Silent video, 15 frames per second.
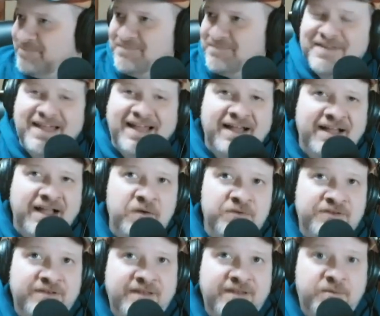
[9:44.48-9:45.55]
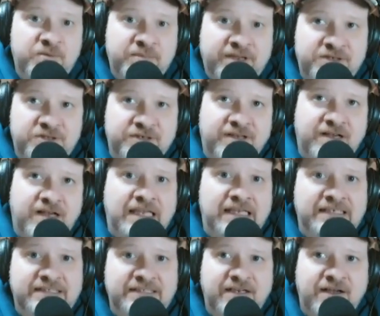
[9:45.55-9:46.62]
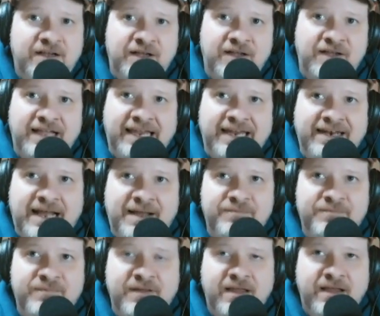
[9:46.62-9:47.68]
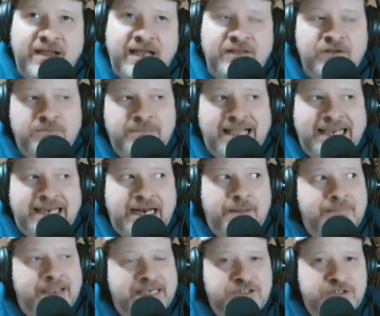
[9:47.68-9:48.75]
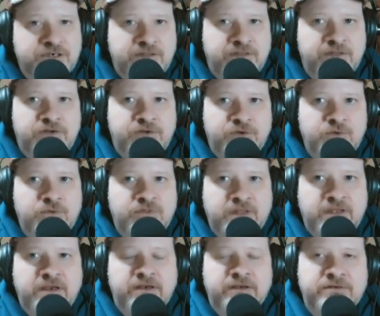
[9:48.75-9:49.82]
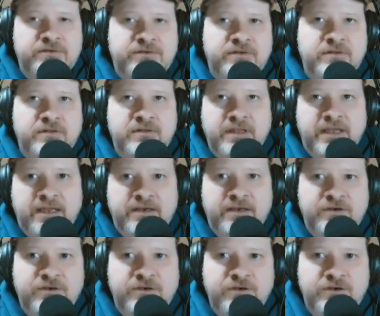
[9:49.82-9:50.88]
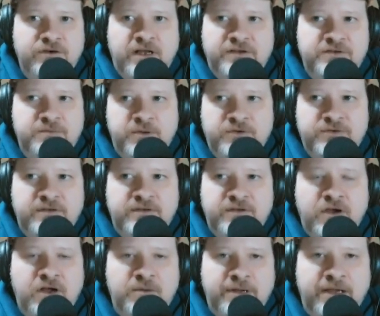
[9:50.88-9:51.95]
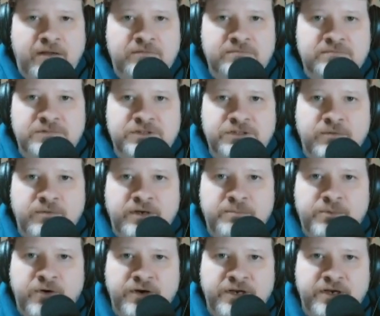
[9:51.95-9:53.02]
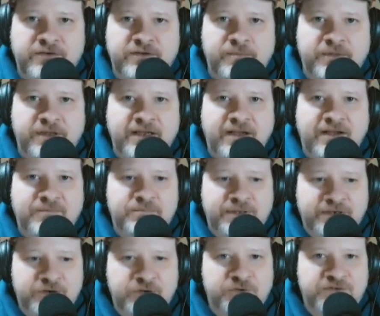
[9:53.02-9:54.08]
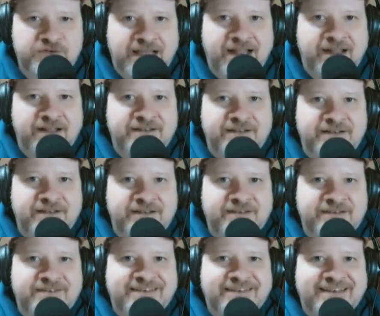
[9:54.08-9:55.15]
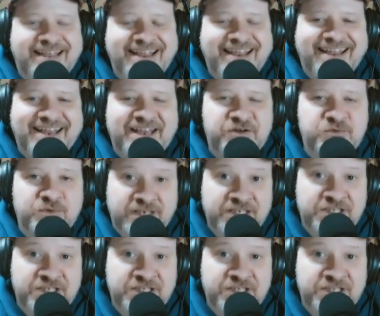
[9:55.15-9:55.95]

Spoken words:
I was a double major in college, and I look back and I majored in the two things that you're not supposed to talk about, at a party or something: political science and religion.